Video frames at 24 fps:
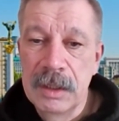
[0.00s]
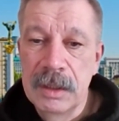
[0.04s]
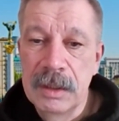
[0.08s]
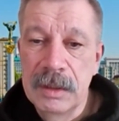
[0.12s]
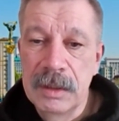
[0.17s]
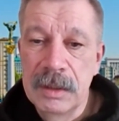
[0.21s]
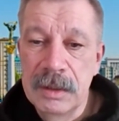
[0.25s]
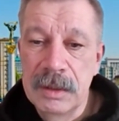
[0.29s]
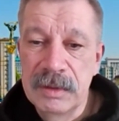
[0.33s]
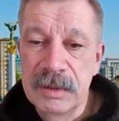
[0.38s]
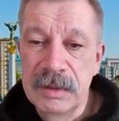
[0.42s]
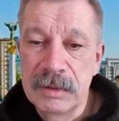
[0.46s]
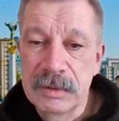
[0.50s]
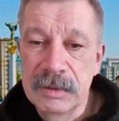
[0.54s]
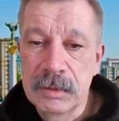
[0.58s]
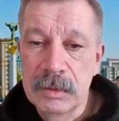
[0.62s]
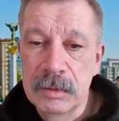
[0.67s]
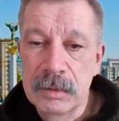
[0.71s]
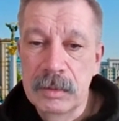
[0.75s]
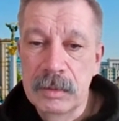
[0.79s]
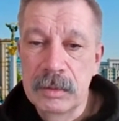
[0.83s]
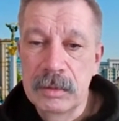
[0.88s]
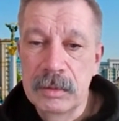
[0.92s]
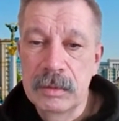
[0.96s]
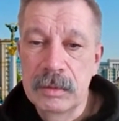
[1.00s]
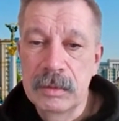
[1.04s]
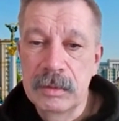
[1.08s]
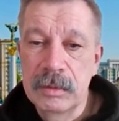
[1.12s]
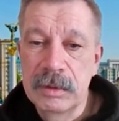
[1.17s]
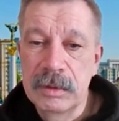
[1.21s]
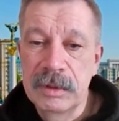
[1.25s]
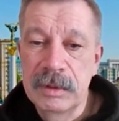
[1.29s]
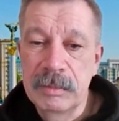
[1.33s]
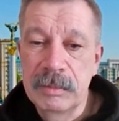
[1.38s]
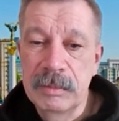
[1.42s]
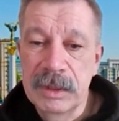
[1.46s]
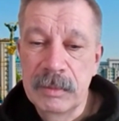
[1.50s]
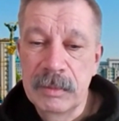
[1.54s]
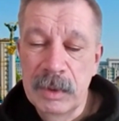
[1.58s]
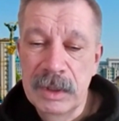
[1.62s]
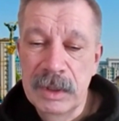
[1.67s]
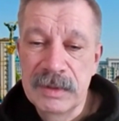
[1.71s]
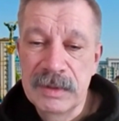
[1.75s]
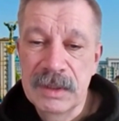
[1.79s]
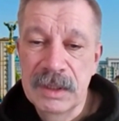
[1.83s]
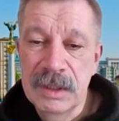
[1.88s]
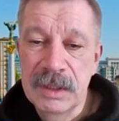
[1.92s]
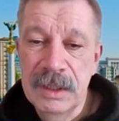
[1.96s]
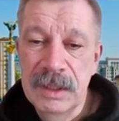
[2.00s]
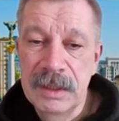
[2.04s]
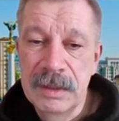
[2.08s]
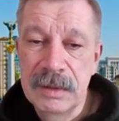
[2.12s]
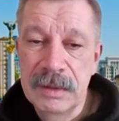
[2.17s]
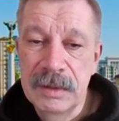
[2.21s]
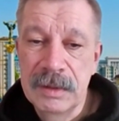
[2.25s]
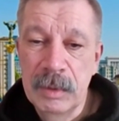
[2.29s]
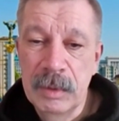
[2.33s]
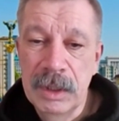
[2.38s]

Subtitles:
But once again,